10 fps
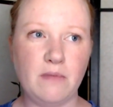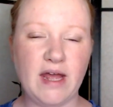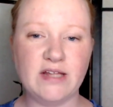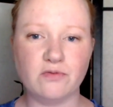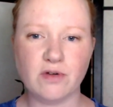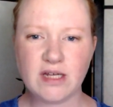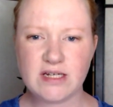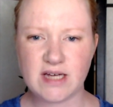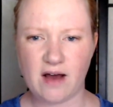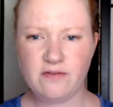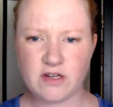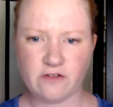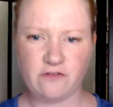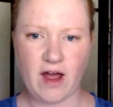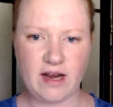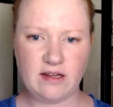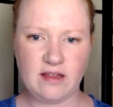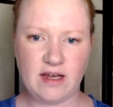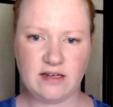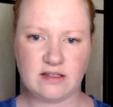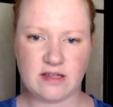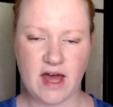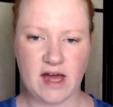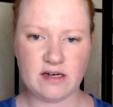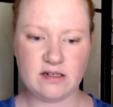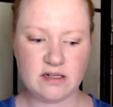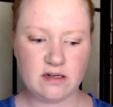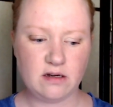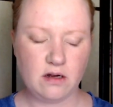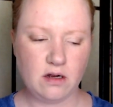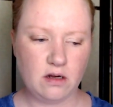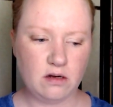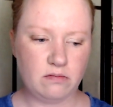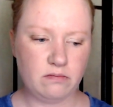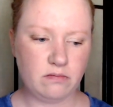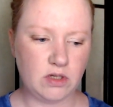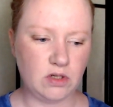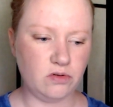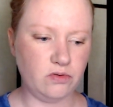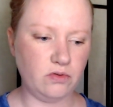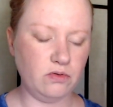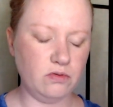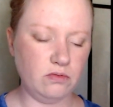it's really tough to find things that you